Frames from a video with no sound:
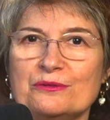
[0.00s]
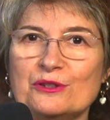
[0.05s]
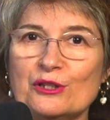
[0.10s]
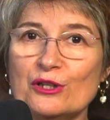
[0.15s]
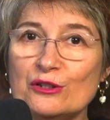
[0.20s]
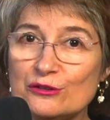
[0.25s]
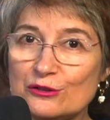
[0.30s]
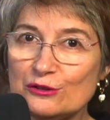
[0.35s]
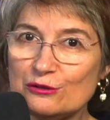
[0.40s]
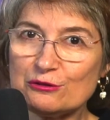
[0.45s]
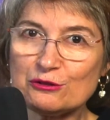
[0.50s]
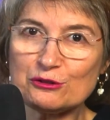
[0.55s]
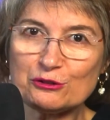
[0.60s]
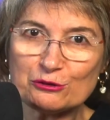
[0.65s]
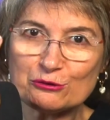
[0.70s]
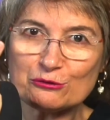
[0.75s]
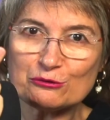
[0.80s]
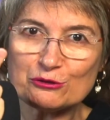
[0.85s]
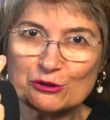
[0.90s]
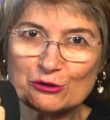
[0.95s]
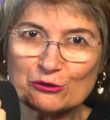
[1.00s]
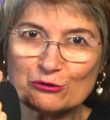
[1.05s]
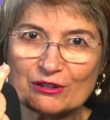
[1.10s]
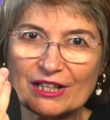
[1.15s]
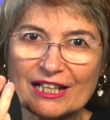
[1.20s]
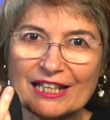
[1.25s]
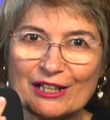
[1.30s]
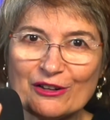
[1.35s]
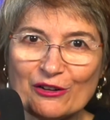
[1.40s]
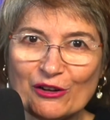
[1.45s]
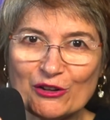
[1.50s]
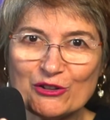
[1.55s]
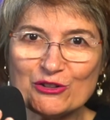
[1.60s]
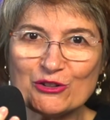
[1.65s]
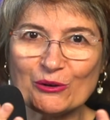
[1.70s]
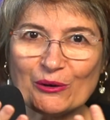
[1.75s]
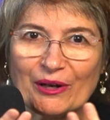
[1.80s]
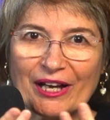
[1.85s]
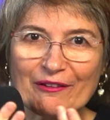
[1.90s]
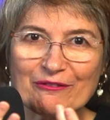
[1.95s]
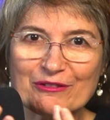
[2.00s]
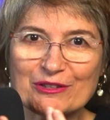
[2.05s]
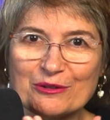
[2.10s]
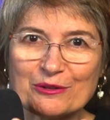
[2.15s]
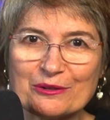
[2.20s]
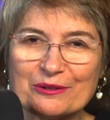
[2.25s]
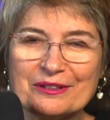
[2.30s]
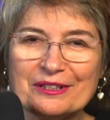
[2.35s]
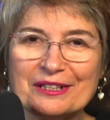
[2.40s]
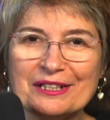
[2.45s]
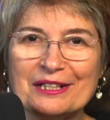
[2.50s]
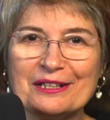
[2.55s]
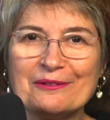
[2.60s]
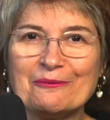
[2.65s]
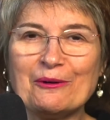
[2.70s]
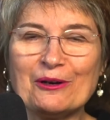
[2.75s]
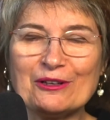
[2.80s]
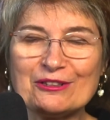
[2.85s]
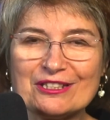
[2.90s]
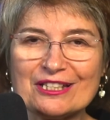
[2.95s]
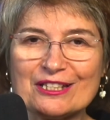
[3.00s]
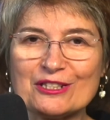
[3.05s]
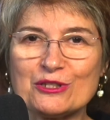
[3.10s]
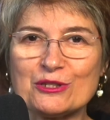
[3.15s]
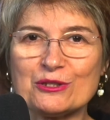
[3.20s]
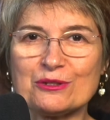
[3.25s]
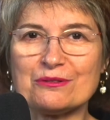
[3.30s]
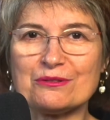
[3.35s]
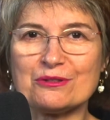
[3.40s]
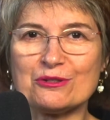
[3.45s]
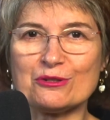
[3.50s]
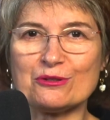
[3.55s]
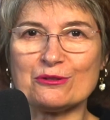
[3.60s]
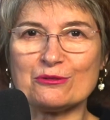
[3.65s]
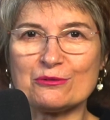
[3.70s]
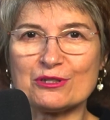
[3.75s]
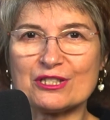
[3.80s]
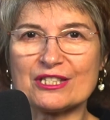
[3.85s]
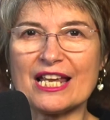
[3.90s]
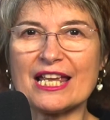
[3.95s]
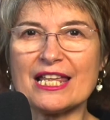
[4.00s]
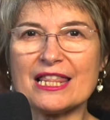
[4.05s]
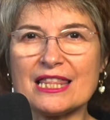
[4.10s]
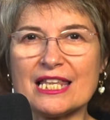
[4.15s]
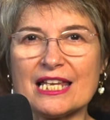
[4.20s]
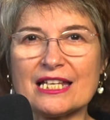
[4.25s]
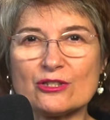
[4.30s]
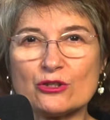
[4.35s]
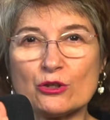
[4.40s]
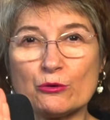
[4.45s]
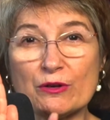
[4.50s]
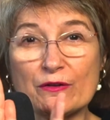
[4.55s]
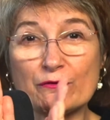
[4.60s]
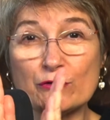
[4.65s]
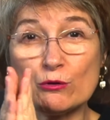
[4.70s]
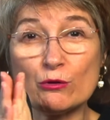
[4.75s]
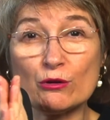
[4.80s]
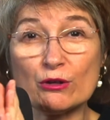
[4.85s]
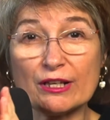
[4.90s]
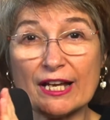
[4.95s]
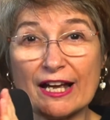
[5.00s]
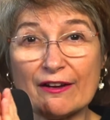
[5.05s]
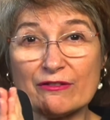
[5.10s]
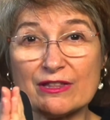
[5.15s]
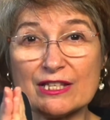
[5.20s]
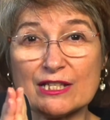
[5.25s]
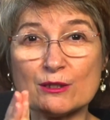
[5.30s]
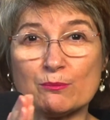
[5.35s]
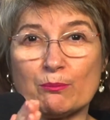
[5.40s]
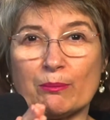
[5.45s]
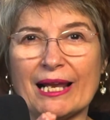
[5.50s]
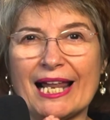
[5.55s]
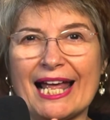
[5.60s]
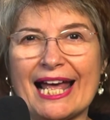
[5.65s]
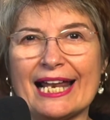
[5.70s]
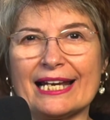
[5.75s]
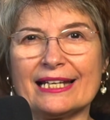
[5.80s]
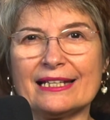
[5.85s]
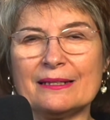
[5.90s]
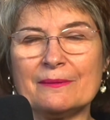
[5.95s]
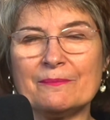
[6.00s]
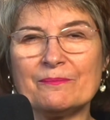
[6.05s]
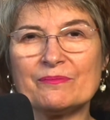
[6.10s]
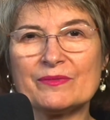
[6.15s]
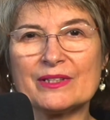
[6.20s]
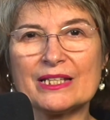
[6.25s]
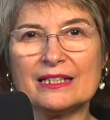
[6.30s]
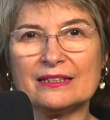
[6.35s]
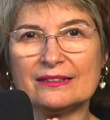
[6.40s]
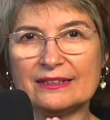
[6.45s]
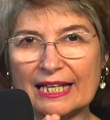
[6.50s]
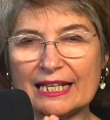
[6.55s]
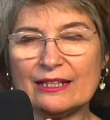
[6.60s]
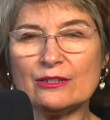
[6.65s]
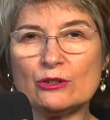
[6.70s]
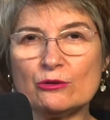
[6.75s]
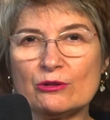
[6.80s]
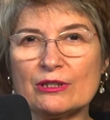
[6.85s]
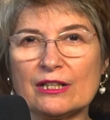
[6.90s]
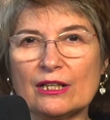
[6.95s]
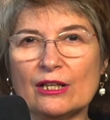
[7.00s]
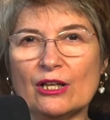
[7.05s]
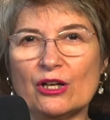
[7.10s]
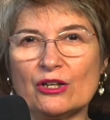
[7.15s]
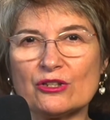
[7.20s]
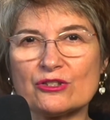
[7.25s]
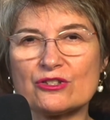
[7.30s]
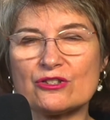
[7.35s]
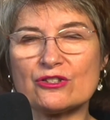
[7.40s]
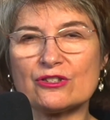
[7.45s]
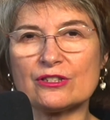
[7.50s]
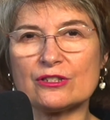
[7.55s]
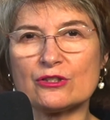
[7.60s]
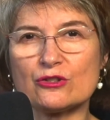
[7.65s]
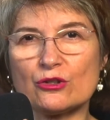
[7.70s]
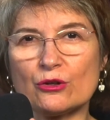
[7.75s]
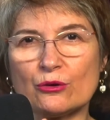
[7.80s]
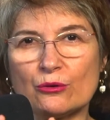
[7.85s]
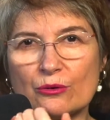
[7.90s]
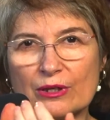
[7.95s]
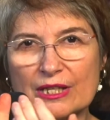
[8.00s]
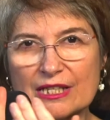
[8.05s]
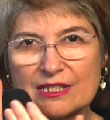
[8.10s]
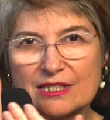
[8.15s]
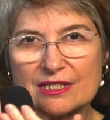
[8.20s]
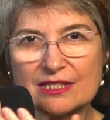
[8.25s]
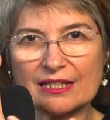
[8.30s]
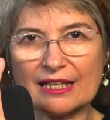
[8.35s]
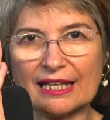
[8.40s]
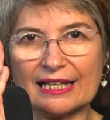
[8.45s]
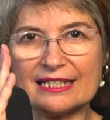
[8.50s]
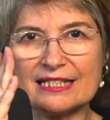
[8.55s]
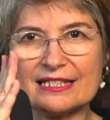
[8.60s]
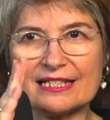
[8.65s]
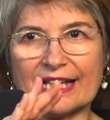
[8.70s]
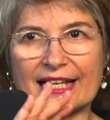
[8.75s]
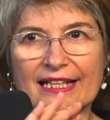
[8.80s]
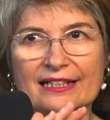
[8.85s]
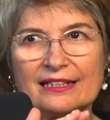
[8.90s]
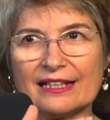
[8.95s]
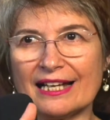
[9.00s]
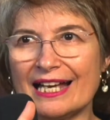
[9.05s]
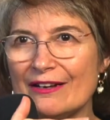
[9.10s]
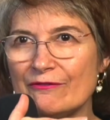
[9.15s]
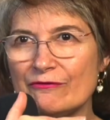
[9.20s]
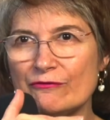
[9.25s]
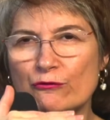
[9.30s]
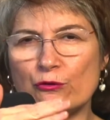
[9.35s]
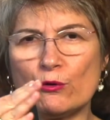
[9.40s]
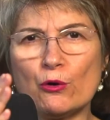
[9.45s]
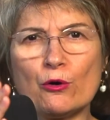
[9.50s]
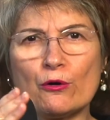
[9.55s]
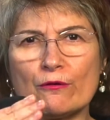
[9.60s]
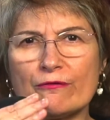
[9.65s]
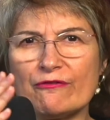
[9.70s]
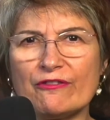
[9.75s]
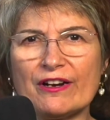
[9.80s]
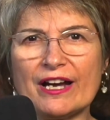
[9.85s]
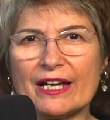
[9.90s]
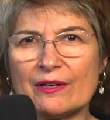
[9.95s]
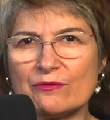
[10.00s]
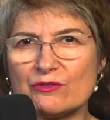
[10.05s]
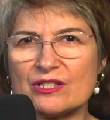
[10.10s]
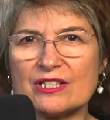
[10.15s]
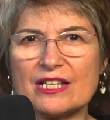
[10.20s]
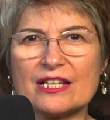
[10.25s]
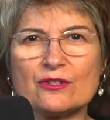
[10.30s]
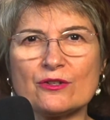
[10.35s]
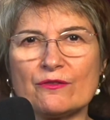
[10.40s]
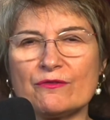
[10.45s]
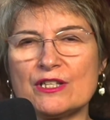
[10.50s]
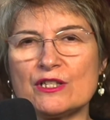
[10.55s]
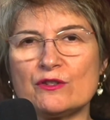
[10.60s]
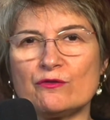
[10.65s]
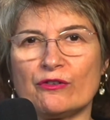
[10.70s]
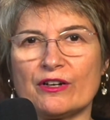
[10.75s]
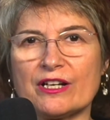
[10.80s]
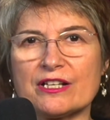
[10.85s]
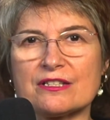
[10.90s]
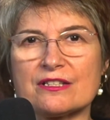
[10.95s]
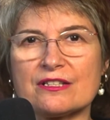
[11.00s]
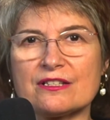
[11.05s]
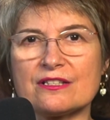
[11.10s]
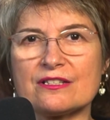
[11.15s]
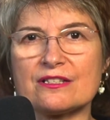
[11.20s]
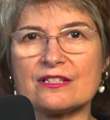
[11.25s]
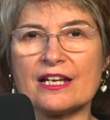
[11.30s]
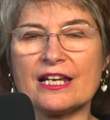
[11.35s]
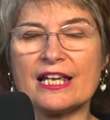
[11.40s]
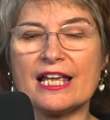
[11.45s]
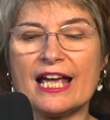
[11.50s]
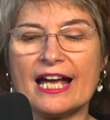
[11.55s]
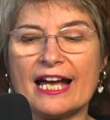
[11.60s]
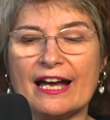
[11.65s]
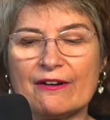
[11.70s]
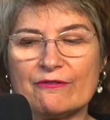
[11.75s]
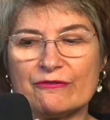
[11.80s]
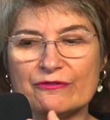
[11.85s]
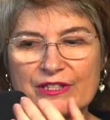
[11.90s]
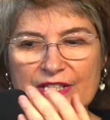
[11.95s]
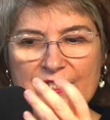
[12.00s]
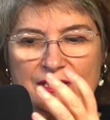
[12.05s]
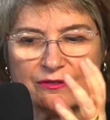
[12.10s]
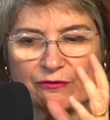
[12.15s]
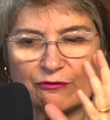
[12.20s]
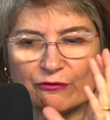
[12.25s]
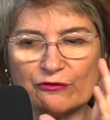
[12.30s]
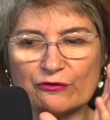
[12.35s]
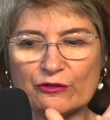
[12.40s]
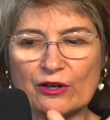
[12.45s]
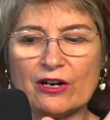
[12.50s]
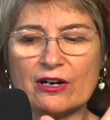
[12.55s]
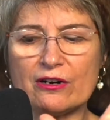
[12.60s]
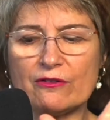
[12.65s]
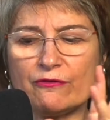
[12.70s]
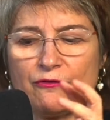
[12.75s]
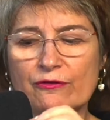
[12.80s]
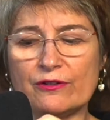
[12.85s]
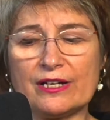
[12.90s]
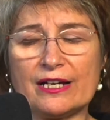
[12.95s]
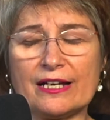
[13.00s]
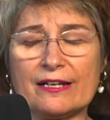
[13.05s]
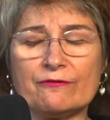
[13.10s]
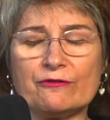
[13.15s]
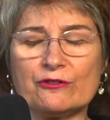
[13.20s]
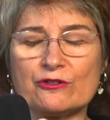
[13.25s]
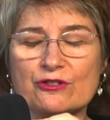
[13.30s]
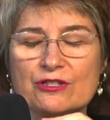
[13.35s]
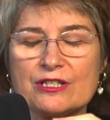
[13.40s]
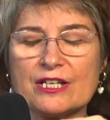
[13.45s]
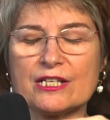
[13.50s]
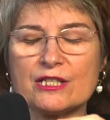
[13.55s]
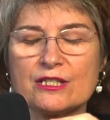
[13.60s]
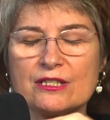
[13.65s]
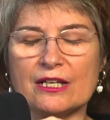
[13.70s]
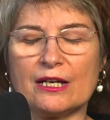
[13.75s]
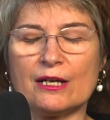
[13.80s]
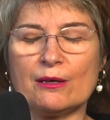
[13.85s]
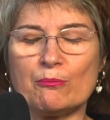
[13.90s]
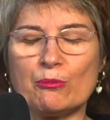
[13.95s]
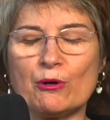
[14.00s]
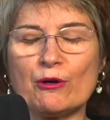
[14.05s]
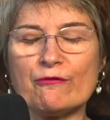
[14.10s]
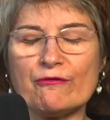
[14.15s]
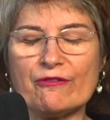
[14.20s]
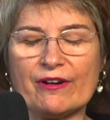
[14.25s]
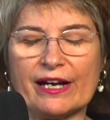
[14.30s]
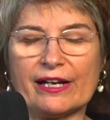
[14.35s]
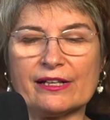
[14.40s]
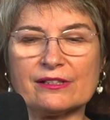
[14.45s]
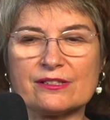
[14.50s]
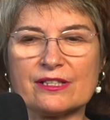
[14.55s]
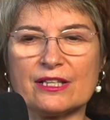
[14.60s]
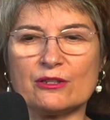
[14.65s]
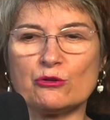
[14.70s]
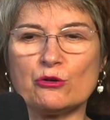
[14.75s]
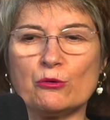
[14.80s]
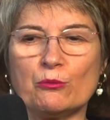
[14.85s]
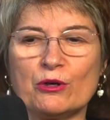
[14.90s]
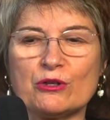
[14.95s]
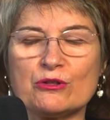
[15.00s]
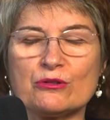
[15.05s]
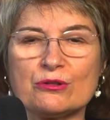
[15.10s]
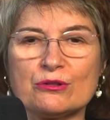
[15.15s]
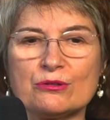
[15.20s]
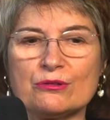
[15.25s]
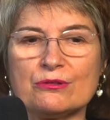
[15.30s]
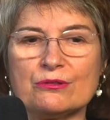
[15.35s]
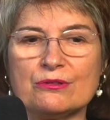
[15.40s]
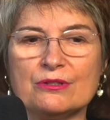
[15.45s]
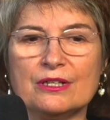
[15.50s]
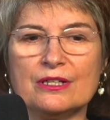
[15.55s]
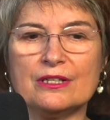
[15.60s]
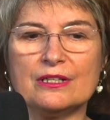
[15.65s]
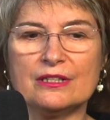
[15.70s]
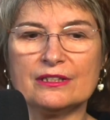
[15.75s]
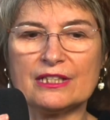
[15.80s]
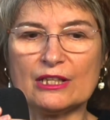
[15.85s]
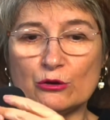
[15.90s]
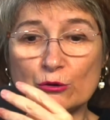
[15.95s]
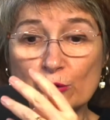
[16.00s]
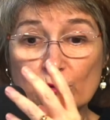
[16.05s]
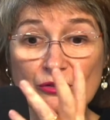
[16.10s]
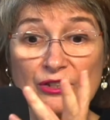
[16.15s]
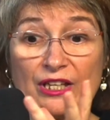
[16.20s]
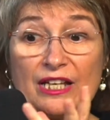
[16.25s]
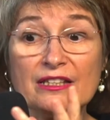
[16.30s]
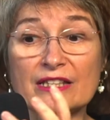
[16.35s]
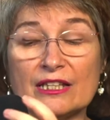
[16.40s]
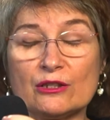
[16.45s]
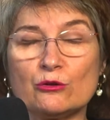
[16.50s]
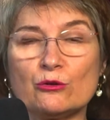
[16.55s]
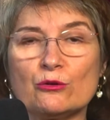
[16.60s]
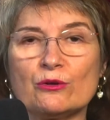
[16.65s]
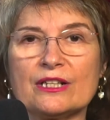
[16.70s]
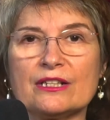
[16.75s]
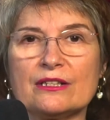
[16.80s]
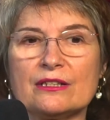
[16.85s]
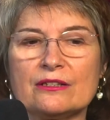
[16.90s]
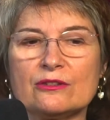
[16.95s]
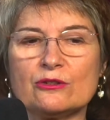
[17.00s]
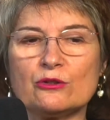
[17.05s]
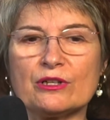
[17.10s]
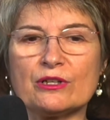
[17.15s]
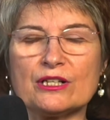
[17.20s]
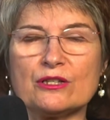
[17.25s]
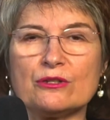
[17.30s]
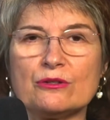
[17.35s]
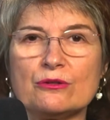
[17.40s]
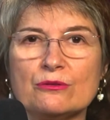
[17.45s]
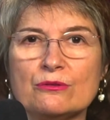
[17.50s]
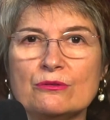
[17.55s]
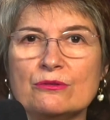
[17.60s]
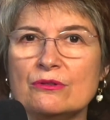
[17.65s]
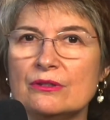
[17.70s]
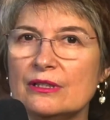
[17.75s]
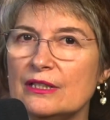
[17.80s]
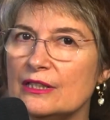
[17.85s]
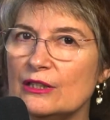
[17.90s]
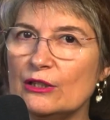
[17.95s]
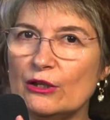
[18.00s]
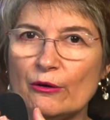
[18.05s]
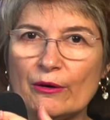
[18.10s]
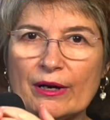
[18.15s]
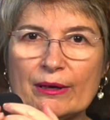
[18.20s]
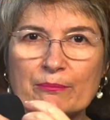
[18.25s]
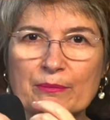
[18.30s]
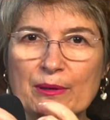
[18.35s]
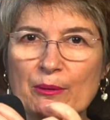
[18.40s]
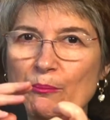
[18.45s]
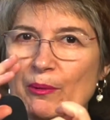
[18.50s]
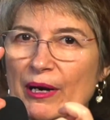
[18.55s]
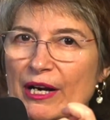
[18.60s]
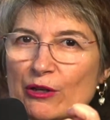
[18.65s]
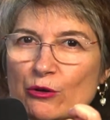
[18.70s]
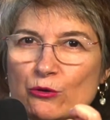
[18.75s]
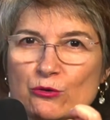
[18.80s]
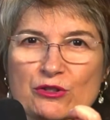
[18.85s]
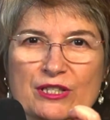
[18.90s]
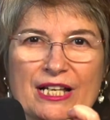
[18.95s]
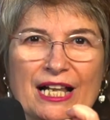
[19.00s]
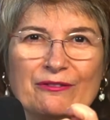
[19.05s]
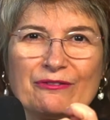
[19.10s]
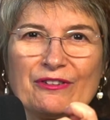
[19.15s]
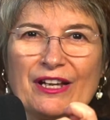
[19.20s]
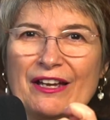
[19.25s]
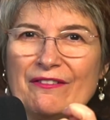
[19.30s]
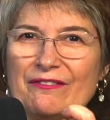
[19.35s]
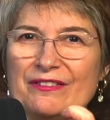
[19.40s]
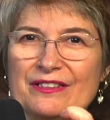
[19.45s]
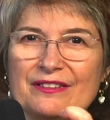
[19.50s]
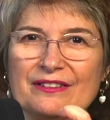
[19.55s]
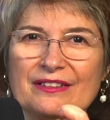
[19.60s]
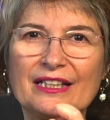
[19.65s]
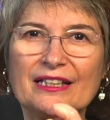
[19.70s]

No, you really also have to wanting to say things. So if you don't have this plan, then you're lost. So it's like have 4, 5, 6 of these phrases, have these 4, 5, or 6 profiles that you want to, that you think that you can do, and prepare yourself everything.